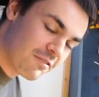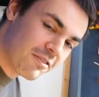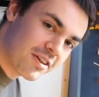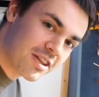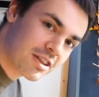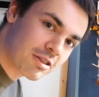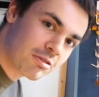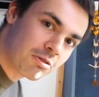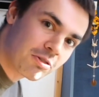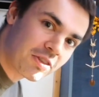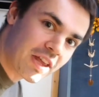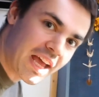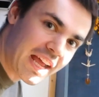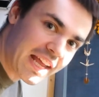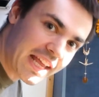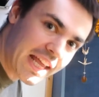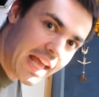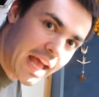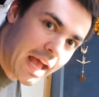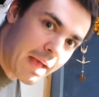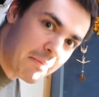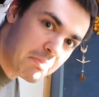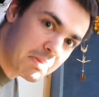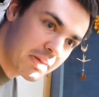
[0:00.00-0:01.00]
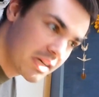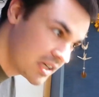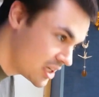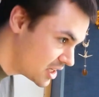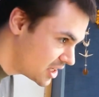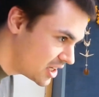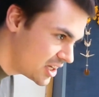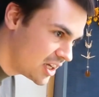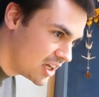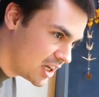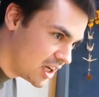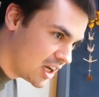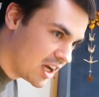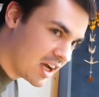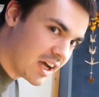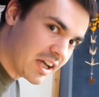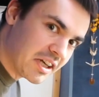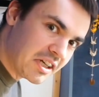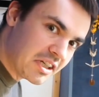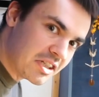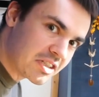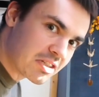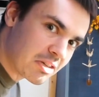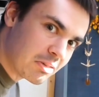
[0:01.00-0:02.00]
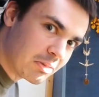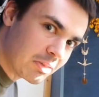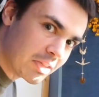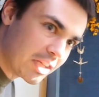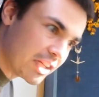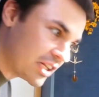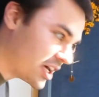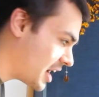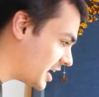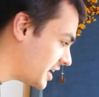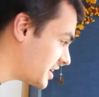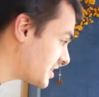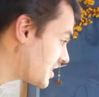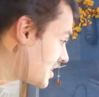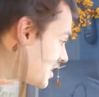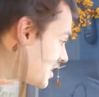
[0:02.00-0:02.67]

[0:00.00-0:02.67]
fit through that gap, I need to go on a diet.